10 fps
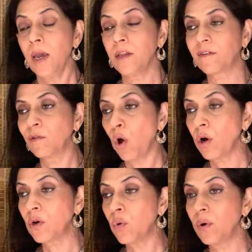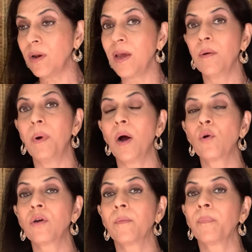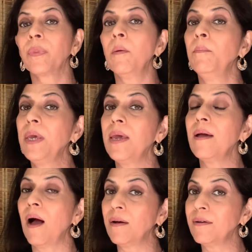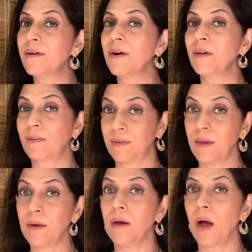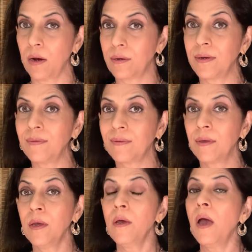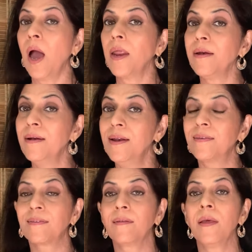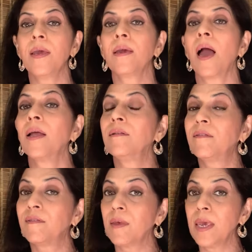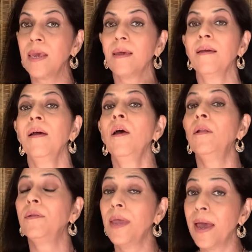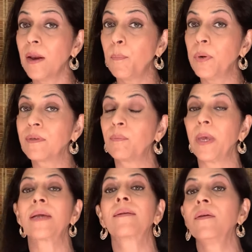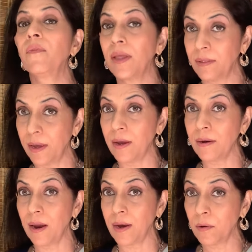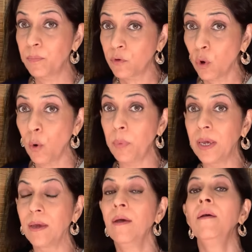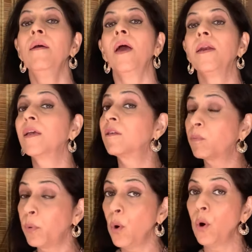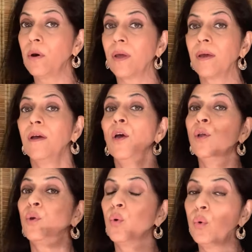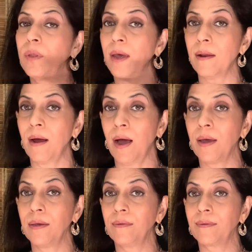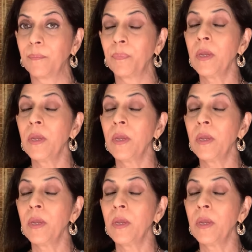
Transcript: It's not only about being under a senior artist and listening and seeing their perspective and their and absorbing and exploring through their eyes.